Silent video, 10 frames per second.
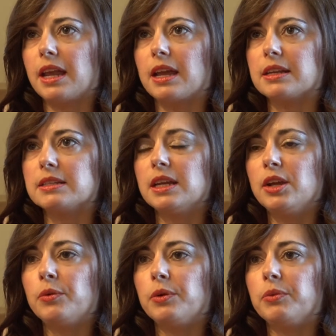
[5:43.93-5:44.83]
And
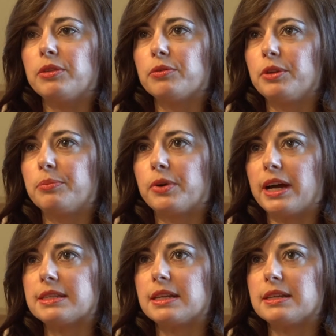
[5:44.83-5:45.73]
we went through the
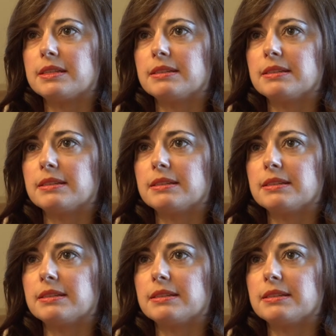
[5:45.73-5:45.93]
process,